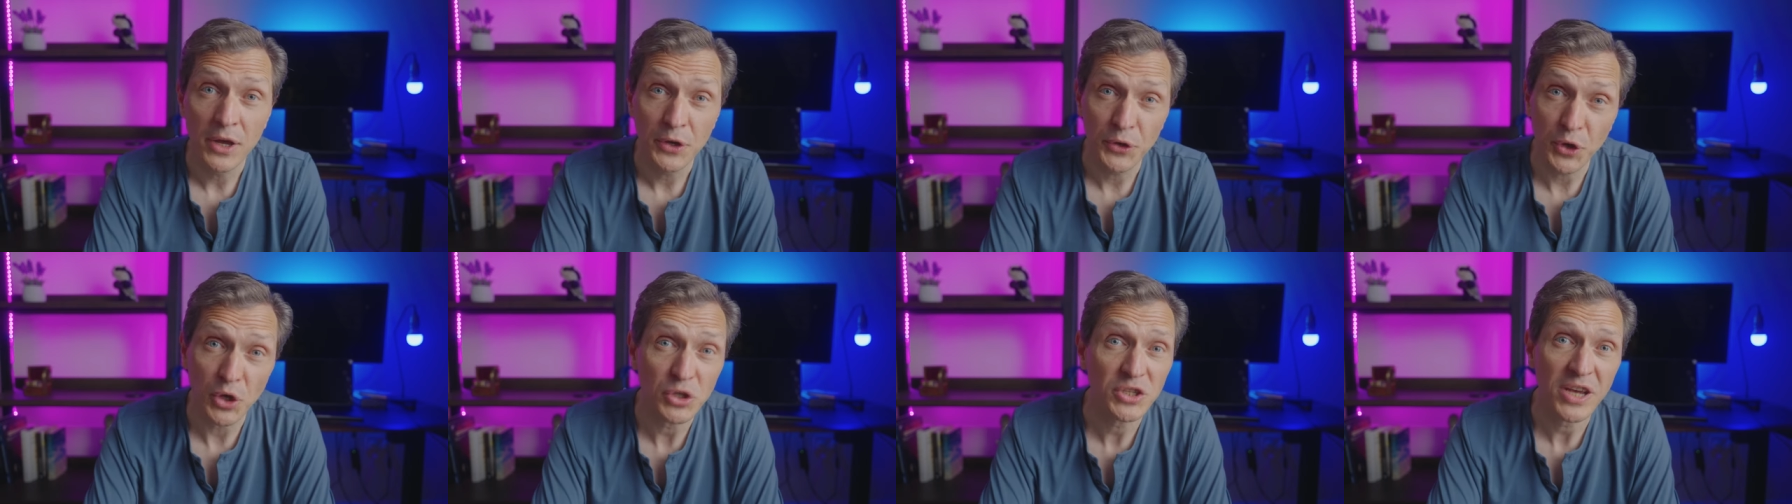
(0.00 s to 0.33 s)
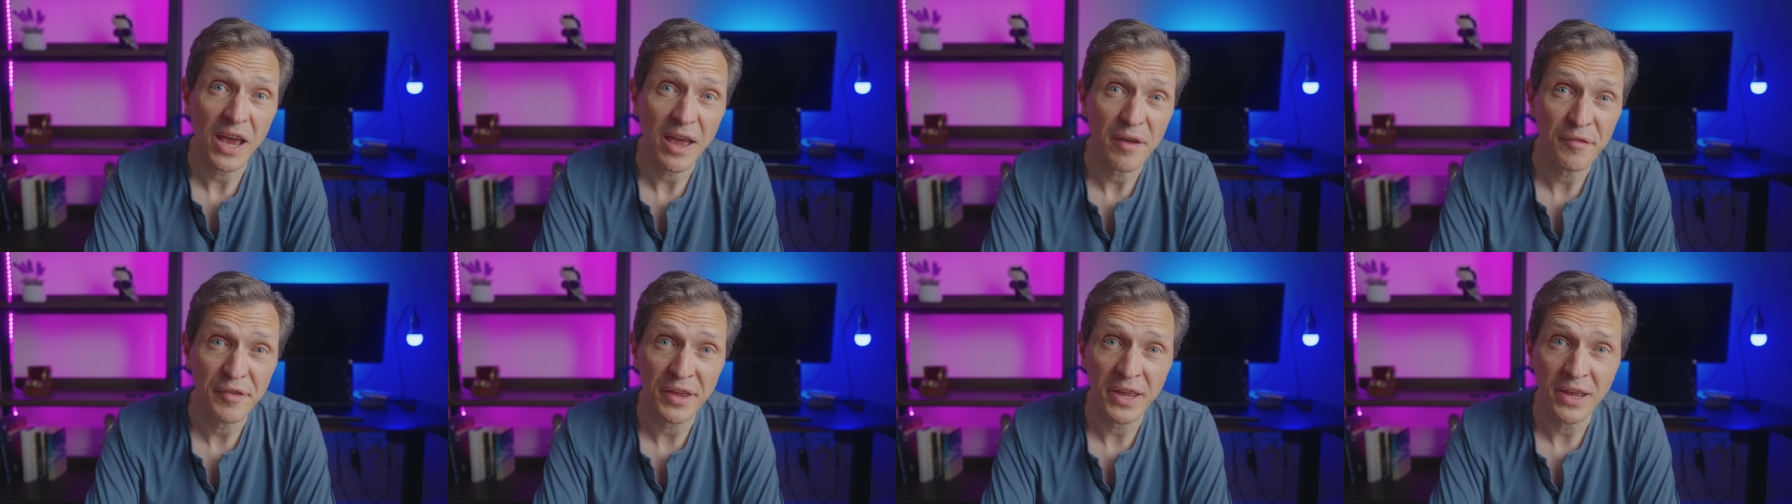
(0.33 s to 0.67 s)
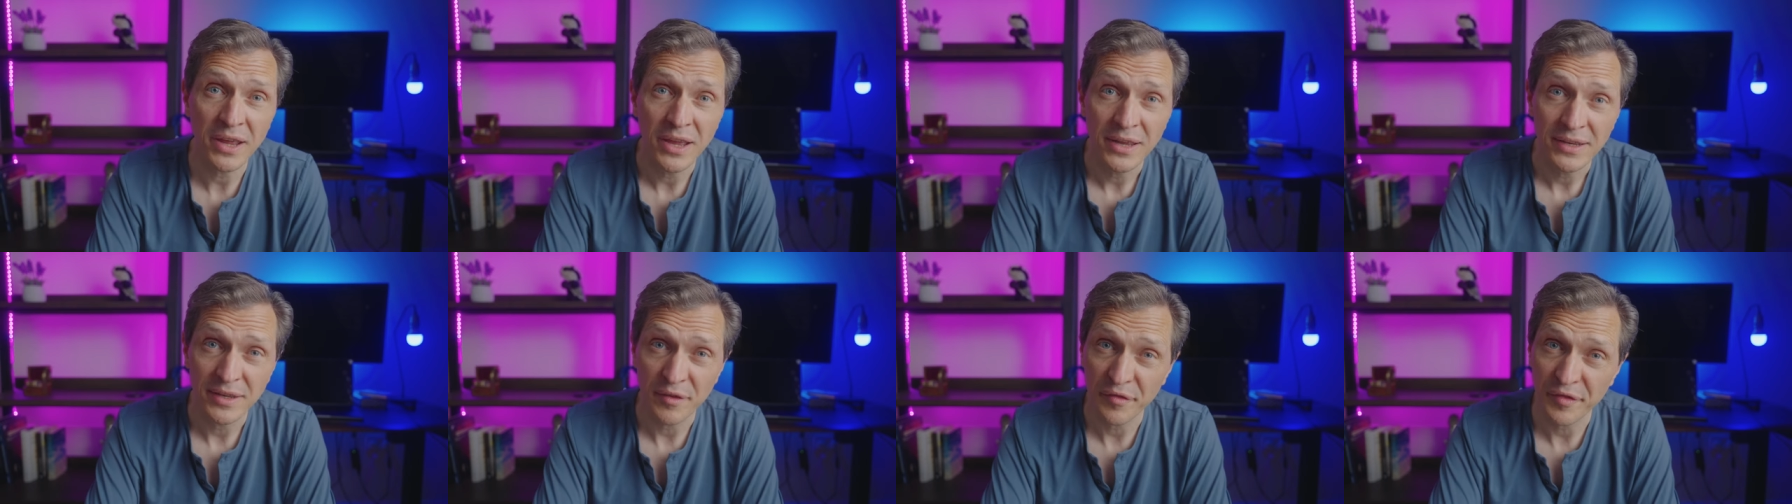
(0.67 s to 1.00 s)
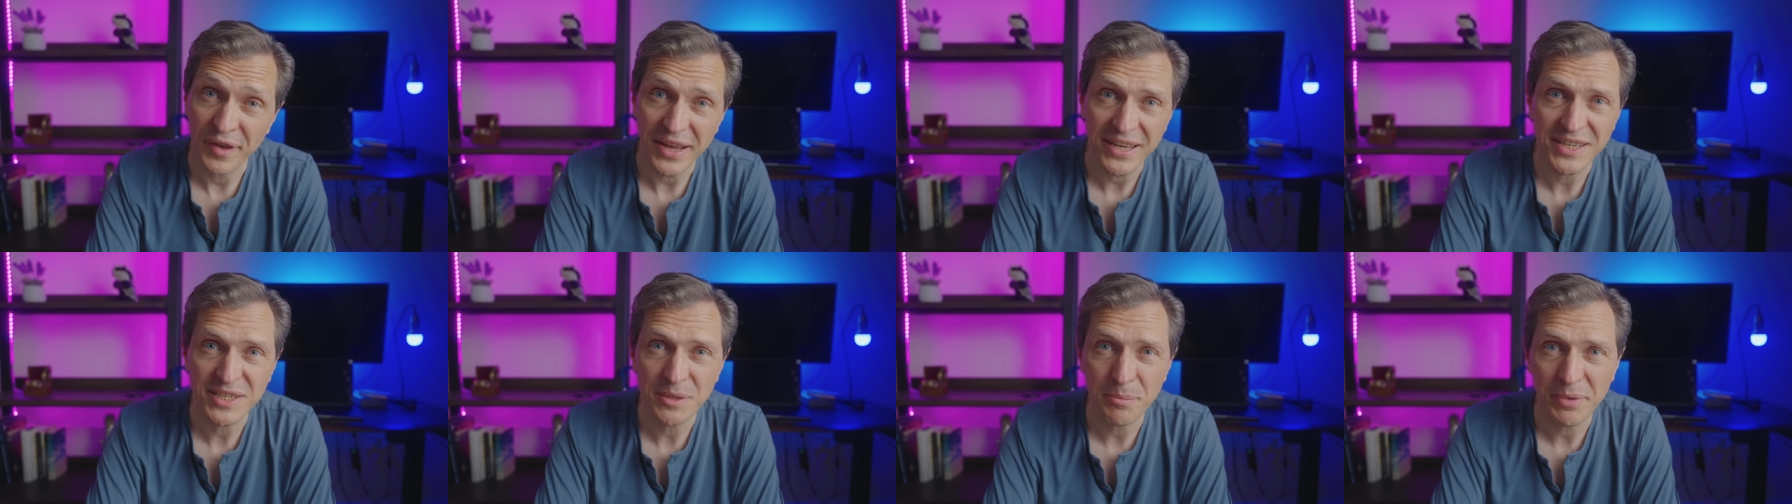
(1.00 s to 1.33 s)
not having the
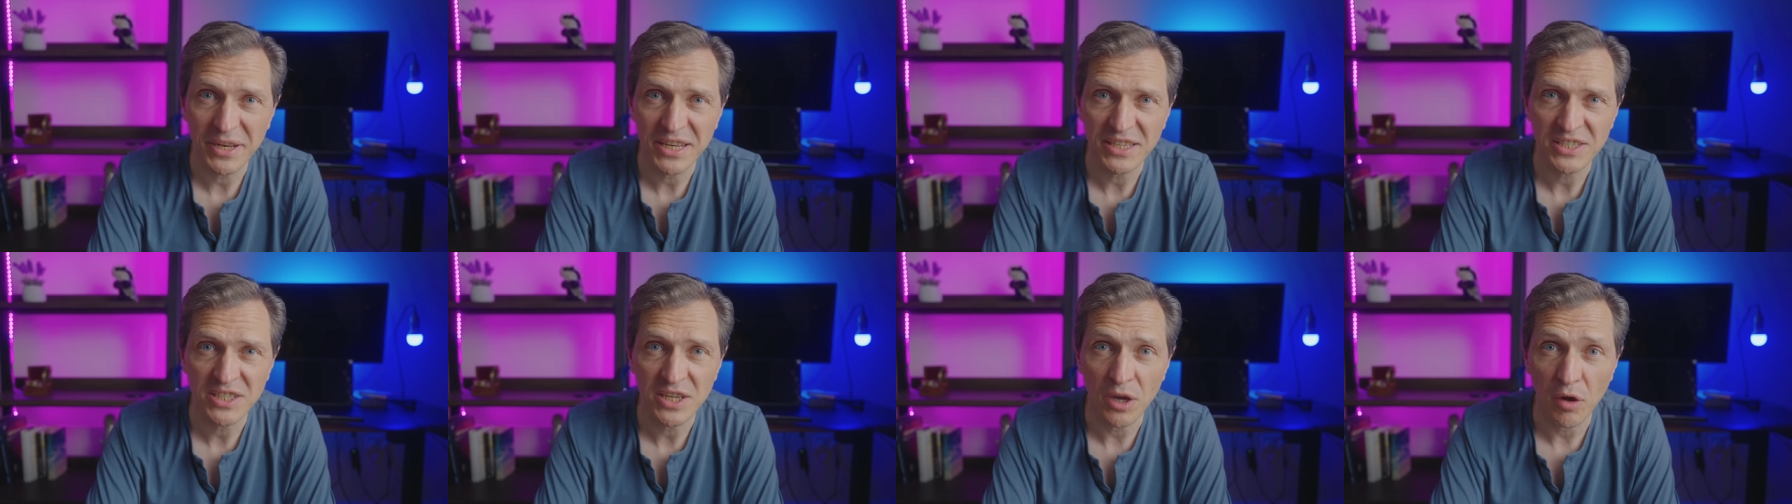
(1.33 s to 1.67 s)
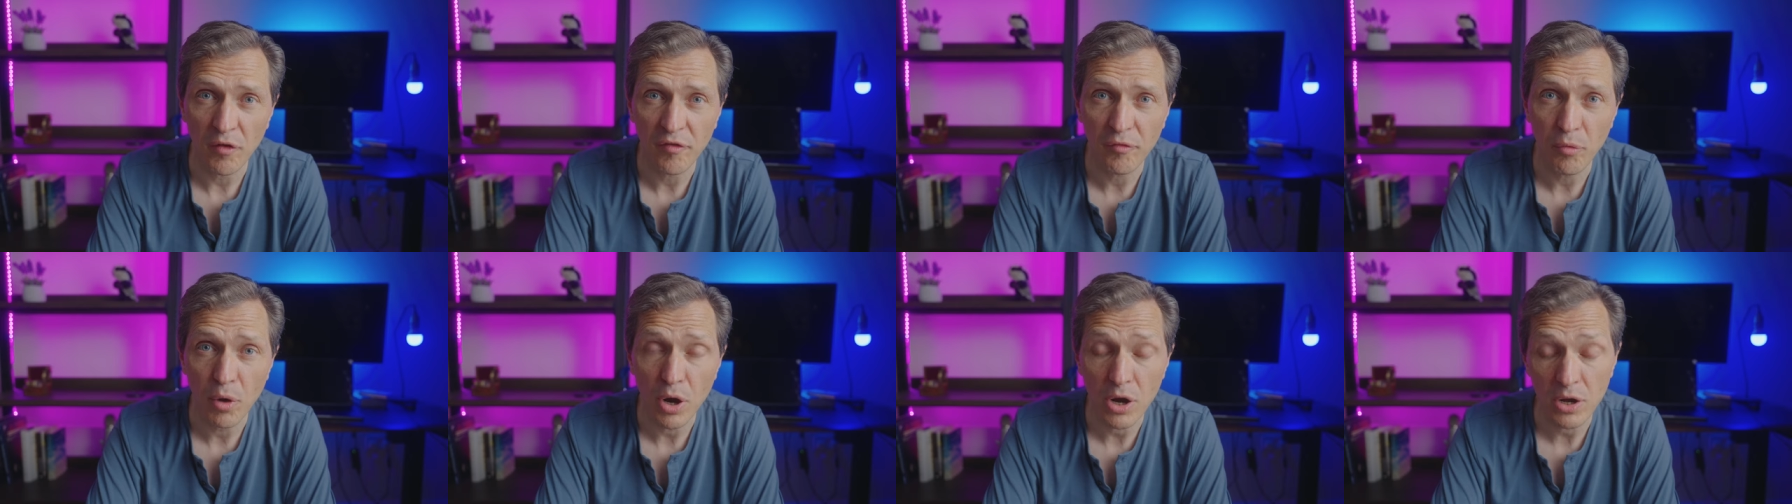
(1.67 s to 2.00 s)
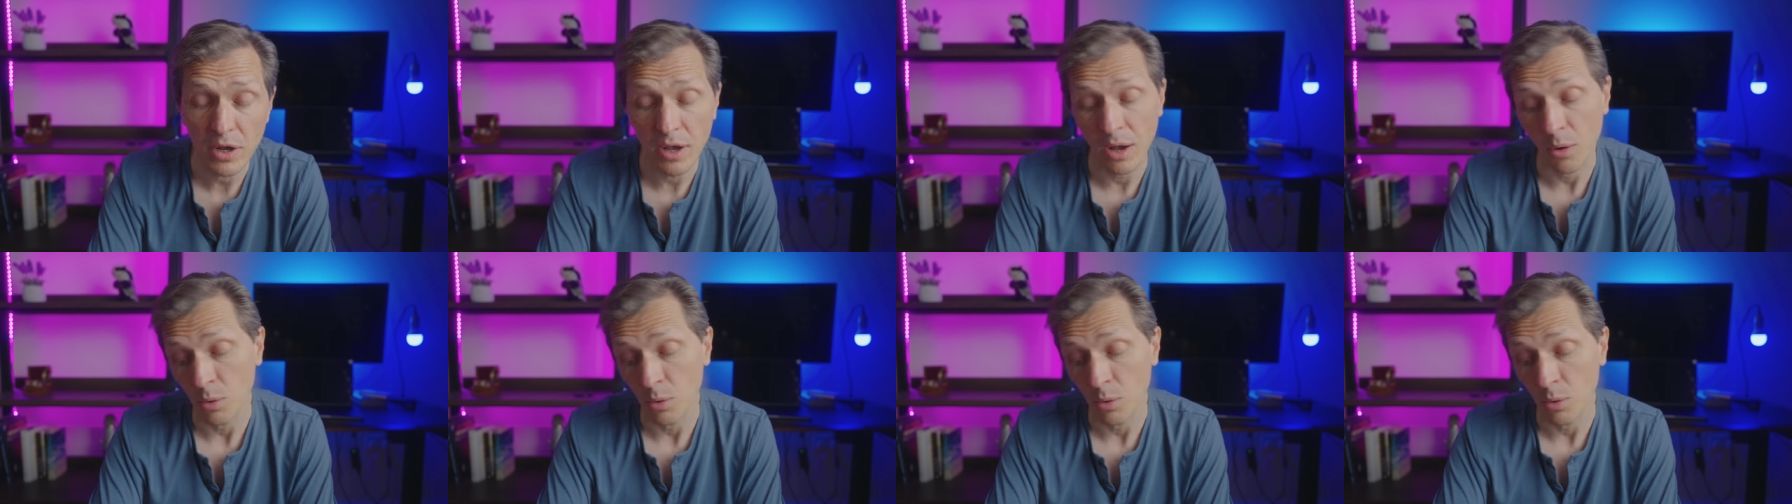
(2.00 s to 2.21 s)
flexibility of work